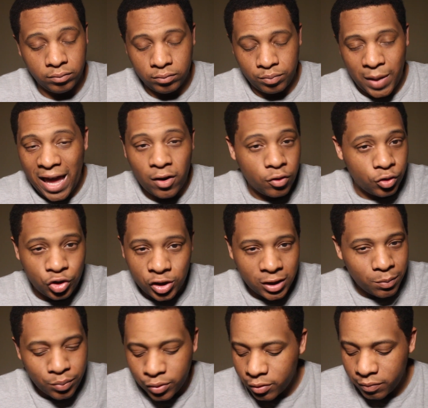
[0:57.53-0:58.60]

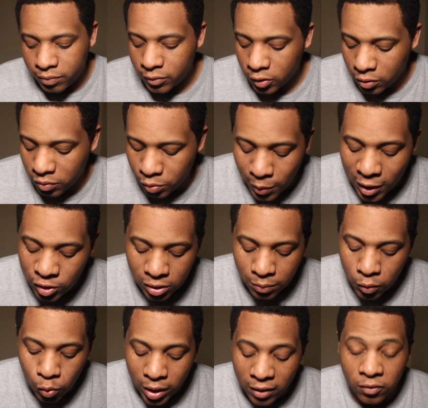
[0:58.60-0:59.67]
battleship or
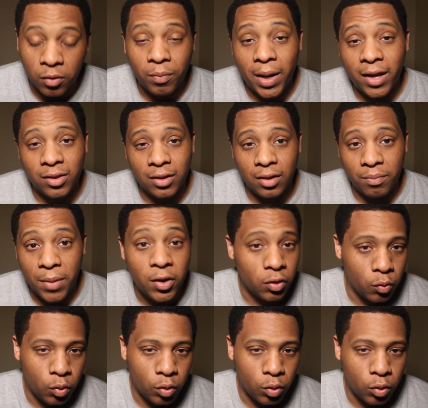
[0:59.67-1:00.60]
spaceship or whatever by the Mother